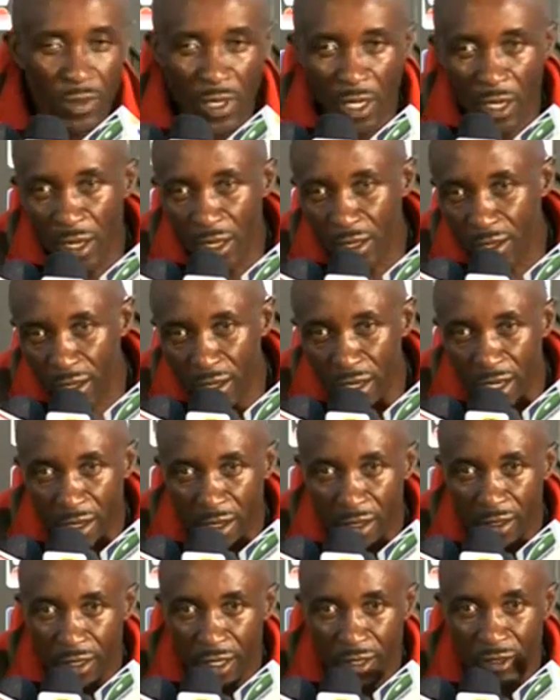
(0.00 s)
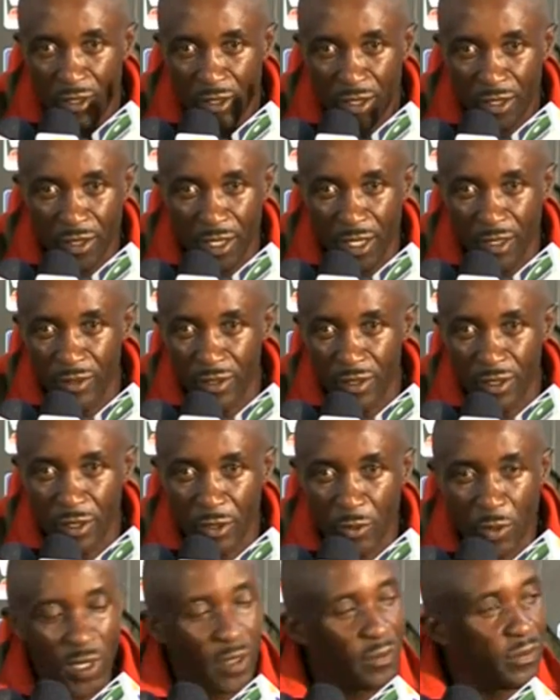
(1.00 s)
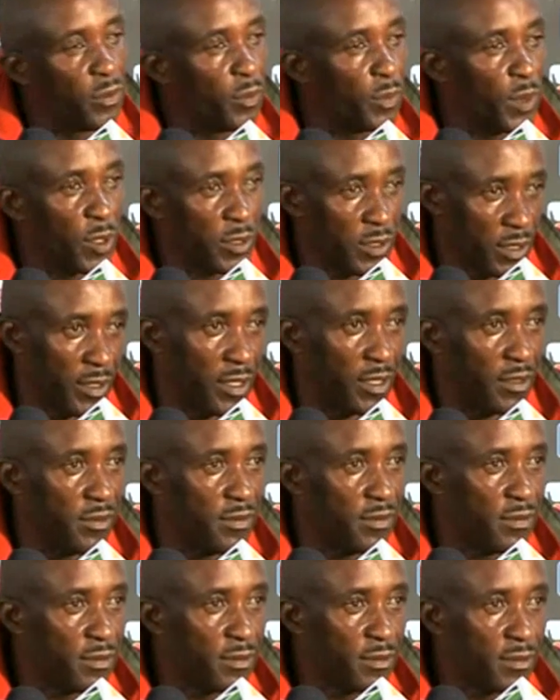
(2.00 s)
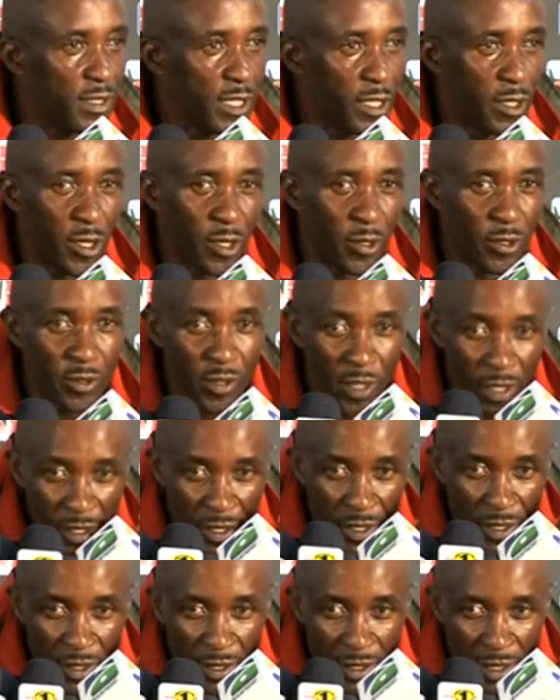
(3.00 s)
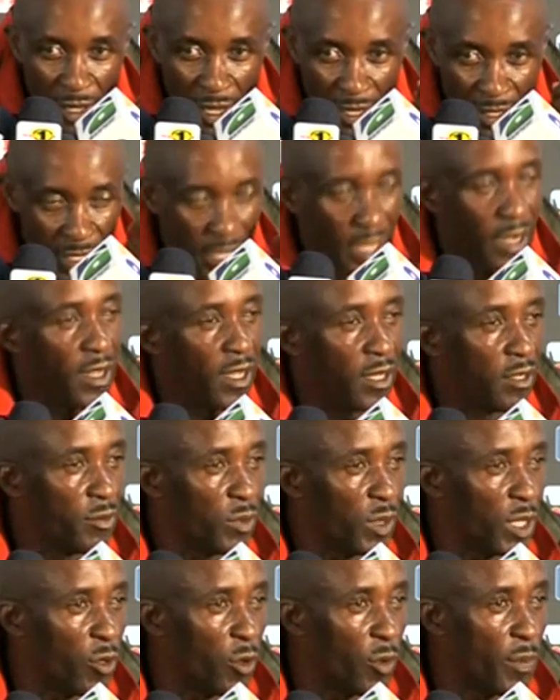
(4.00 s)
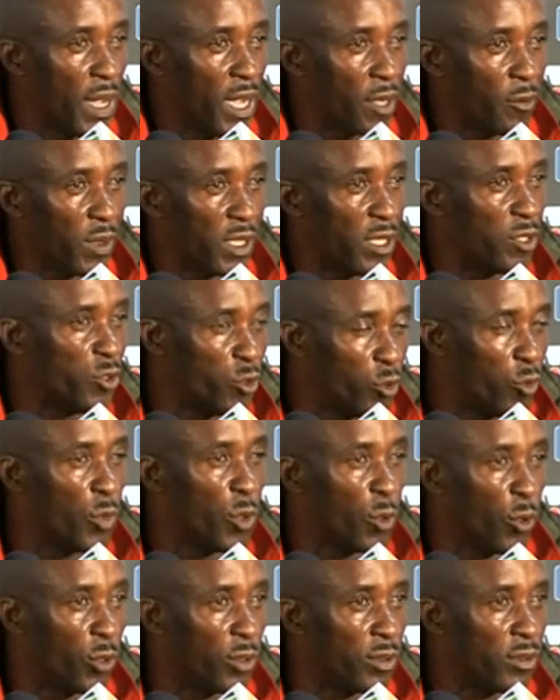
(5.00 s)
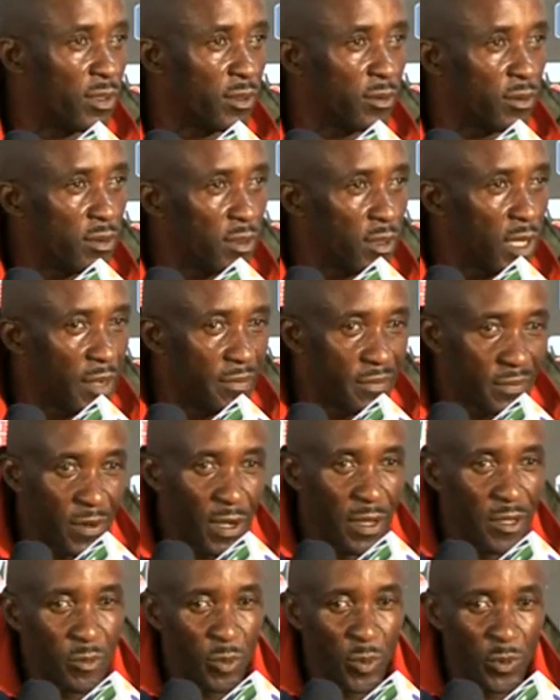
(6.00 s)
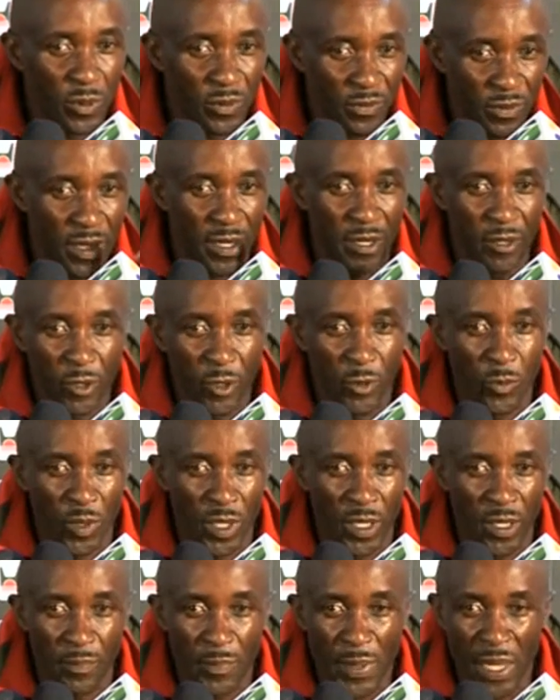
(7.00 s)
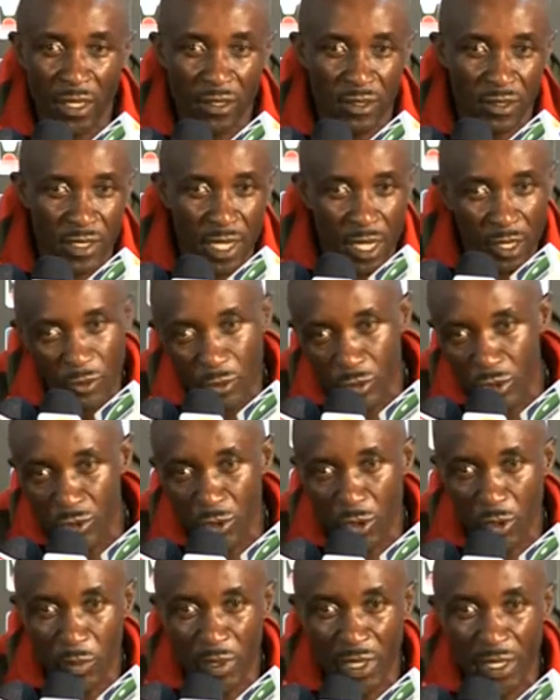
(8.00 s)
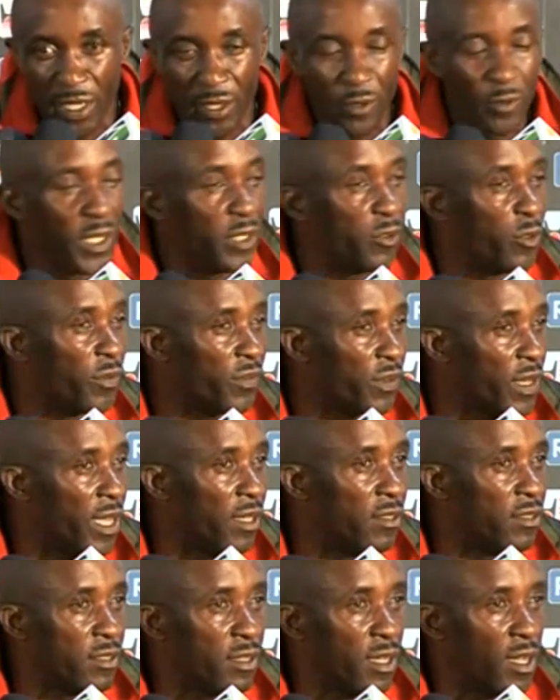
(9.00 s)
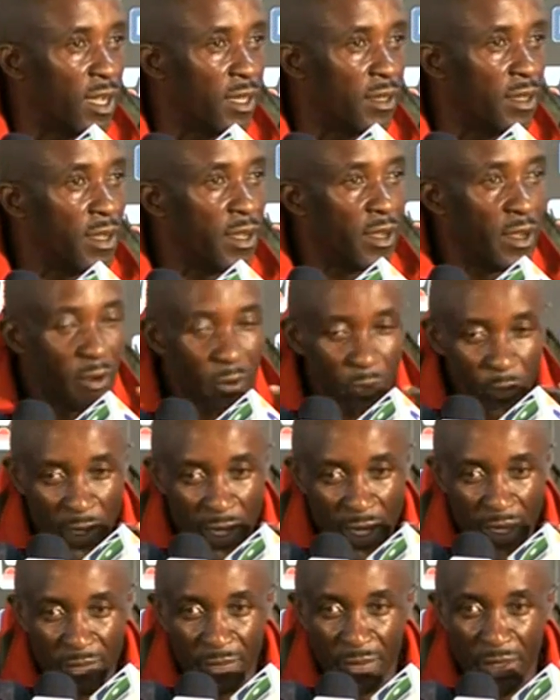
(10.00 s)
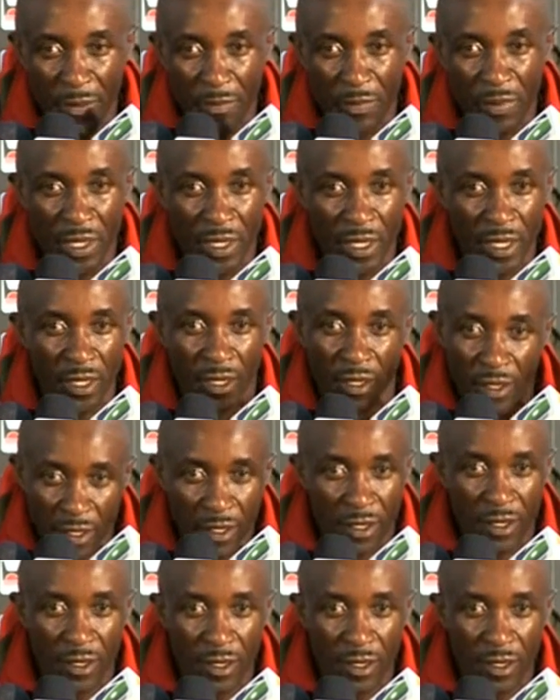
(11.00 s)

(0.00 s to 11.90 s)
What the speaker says: Well, look, there's quite a few positives, you know. Again, as we go back with the new ball, up front we were very good. We Pakistan, who was normally get away to a flying start, we have them there,